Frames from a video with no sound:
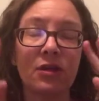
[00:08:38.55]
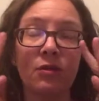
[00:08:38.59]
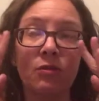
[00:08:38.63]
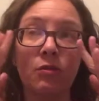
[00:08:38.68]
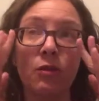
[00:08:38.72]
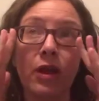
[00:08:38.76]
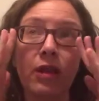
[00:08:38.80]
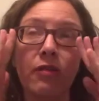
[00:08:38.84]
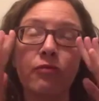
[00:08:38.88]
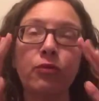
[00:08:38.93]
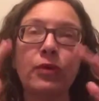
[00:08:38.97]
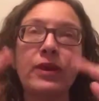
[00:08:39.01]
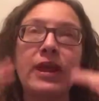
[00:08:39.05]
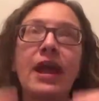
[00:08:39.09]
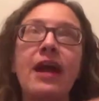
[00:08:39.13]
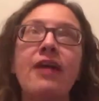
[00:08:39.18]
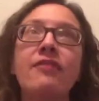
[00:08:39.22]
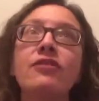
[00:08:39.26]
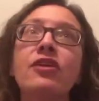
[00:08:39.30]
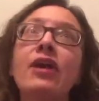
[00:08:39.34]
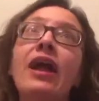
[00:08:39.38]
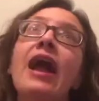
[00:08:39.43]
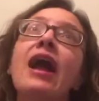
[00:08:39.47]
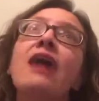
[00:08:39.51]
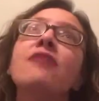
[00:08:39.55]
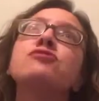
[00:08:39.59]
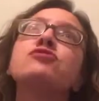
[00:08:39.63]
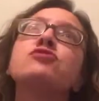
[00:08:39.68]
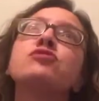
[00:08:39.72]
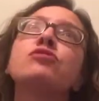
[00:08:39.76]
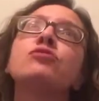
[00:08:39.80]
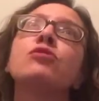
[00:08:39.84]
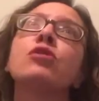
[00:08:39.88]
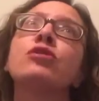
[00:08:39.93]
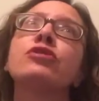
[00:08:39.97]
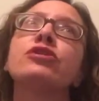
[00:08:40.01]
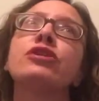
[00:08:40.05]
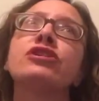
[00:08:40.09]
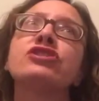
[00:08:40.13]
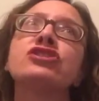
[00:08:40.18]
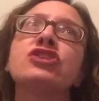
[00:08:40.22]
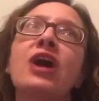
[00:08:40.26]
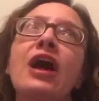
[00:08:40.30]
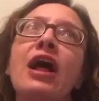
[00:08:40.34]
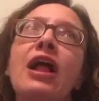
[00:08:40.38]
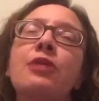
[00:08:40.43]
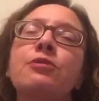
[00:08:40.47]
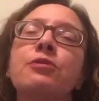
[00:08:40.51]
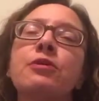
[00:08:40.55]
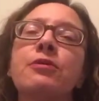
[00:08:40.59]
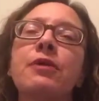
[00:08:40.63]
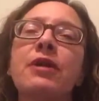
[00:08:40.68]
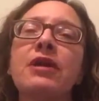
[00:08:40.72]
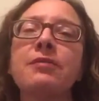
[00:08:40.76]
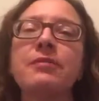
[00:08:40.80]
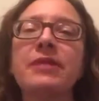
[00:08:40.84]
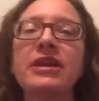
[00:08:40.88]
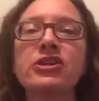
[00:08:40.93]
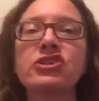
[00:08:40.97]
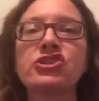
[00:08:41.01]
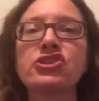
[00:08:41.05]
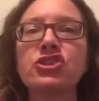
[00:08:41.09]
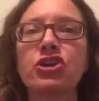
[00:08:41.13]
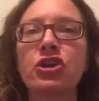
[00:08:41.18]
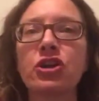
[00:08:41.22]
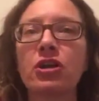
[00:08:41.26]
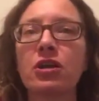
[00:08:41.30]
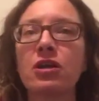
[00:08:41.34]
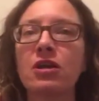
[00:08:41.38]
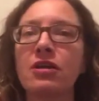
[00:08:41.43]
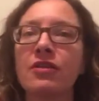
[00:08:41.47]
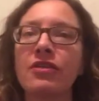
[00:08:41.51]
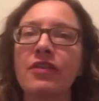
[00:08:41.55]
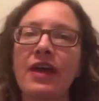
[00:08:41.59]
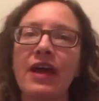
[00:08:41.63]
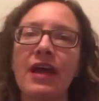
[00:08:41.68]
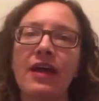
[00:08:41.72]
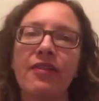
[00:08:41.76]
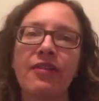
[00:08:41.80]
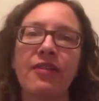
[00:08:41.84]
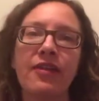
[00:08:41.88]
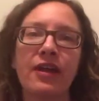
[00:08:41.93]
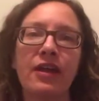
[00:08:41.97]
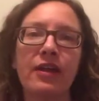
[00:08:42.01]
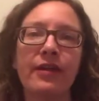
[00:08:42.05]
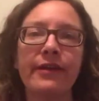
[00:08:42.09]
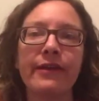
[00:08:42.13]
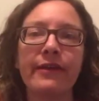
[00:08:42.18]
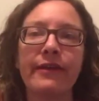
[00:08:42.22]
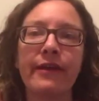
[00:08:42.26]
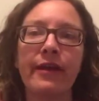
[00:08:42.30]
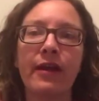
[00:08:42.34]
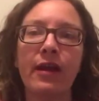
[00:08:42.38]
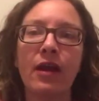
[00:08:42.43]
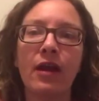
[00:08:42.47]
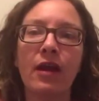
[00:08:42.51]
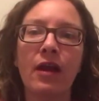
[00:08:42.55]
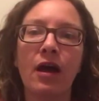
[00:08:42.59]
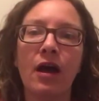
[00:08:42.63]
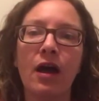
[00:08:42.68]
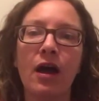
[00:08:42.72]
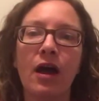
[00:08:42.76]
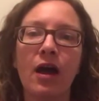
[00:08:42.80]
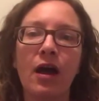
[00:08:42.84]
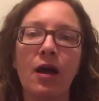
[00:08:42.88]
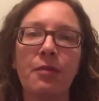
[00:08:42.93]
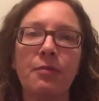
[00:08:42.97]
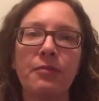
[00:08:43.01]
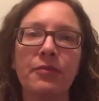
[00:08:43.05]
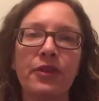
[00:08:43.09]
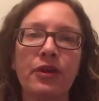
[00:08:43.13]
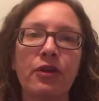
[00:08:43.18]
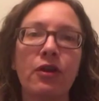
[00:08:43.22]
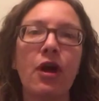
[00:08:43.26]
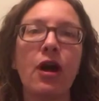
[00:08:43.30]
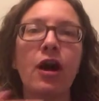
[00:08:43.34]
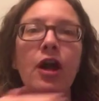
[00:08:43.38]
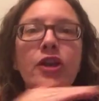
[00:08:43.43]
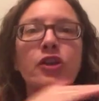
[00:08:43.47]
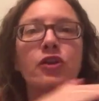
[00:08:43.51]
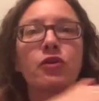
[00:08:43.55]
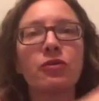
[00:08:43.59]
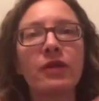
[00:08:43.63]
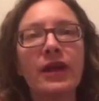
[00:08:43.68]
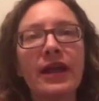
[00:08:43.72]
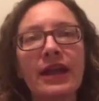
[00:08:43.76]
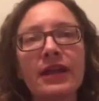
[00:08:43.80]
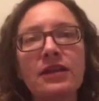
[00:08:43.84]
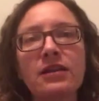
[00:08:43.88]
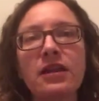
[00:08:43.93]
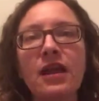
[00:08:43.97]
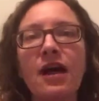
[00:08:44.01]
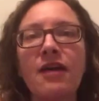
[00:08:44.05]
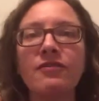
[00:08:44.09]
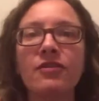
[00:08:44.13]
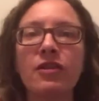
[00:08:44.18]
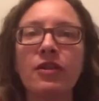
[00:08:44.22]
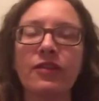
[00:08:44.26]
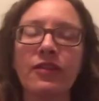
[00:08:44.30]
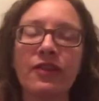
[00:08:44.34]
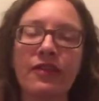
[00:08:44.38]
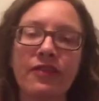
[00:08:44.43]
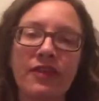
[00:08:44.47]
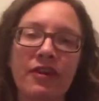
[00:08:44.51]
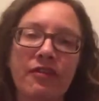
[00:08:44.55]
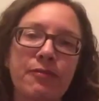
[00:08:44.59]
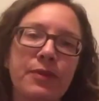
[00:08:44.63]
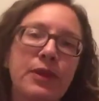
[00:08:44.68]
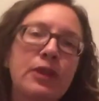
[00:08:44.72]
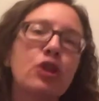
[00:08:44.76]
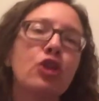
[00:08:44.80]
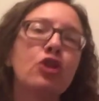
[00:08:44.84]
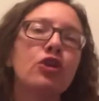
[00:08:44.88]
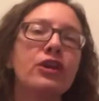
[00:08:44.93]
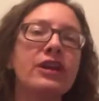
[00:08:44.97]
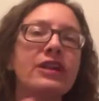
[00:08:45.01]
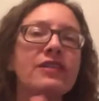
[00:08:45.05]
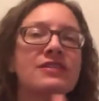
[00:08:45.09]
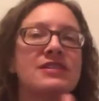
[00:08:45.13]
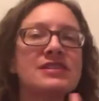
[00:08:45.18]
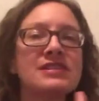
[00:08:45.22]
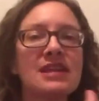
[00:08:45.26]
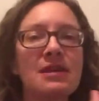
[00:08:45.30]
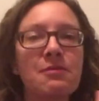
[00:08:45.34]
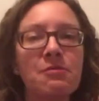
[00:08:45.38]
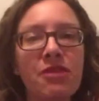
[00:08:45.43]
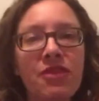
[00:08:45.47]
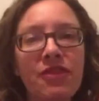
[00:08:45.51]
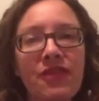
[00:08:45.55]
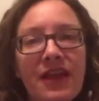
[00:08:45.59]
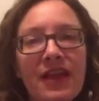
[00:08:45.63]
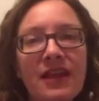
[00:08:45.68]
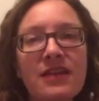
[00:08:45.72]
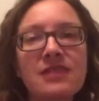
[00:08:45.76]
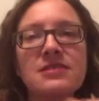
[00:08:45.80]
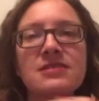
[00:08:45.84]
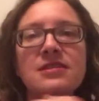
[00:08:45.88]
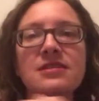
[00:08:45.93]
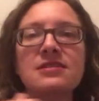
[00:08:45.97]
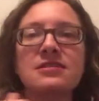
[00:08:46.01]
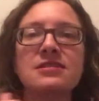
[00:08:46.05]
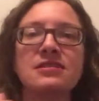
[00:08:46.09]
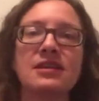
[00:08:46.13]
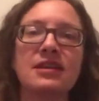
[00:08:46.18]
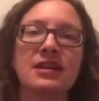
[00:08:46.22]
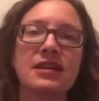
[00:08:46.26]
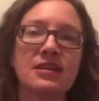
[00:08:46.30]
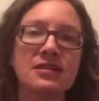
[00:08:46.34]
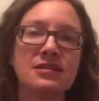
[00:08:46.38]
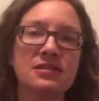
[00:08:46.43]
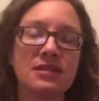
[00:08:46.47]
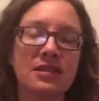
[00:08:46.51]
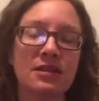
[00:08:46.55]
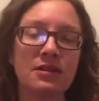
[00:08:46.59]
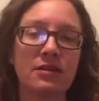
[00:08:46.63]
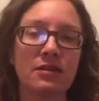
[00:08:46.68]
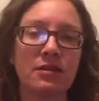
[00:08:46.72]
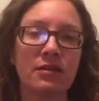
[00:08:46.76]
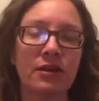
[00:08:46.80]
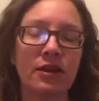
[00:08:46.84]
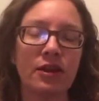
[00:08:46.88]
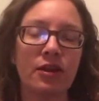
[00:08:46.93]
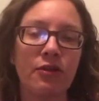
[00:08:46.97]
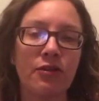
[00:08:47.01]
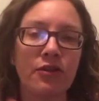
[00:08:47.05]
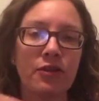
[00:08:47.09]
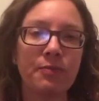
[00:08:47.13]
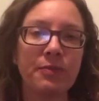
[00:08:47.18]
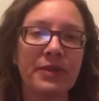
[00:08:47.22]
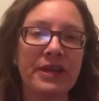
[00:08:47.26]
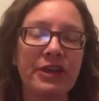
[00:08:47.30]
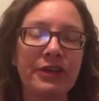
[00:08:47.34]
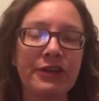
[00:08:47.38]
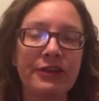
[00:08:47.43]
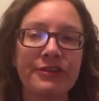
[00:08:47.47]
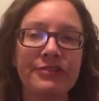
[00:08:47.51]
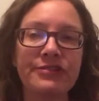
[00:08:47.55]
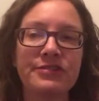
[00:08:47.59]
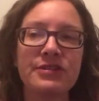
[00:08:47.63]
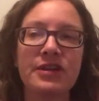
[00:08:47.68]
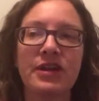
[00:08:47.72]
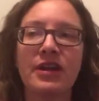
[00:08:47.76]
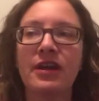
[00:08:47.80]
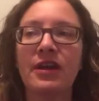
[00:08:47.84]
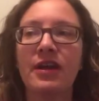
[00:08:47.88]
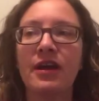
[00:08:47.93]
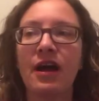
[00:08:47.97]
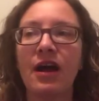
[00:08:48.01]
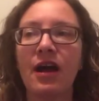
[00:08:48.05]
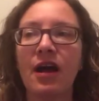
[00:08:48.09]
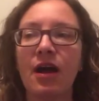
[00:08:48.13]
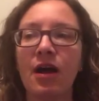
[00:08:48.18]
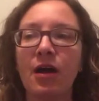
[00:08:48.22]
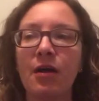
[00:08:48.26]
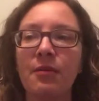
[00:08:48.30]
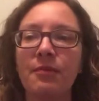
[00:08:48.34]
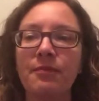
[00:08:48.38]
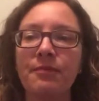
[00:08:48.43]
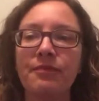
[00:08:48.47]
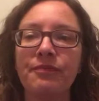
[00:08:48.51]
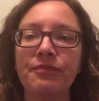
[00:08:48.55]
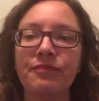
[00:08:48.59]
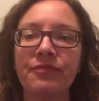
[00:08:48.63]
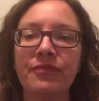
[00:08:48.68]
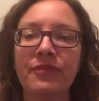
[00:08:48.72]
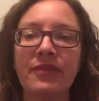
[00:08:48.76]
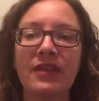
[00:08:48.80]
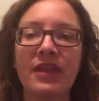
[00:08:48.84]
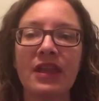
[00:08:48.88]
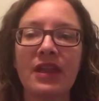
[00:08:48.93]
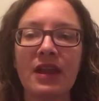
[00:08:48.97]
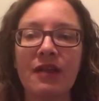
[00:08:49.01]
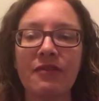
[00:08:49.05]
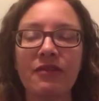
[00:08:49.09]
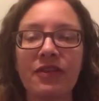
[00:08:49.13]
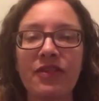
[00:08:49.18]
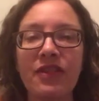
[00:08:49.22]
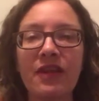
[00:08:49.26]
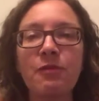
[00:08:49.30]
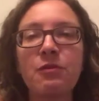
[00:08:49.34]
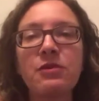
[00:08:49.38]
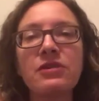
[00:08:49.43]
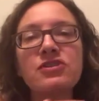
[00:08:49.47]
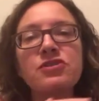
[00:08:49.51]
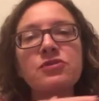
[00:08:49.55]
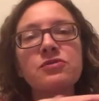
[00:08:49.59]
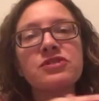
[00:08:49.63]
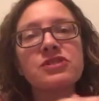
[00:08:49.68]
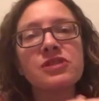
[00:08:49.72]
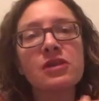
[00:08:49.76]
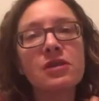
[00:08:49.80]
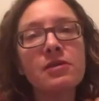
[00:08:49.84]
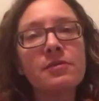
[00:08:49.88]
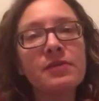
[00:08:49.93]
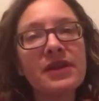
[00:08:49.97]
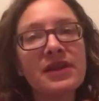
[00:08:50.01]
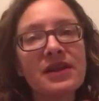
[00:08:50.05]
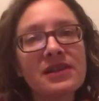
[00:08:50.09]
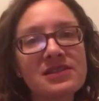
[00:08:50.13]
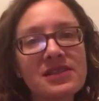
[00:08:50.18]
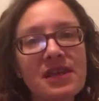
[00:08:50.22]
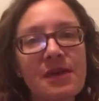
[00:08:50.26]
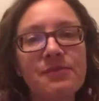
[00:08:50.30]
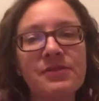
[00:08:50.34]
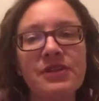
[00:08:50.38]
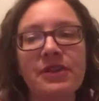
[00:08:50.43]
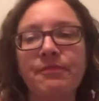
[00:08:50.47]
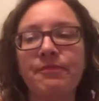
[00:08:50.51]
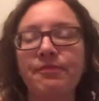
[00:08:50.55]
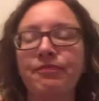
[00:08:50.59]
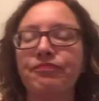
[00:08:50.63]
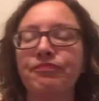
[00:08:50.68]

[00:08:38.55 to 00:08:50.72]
Well, if we ever have to enroll our child, we want to make sure that they're on grade level, that they've been learning the same things as the kids, their peers, that everything we do is going to be accepted.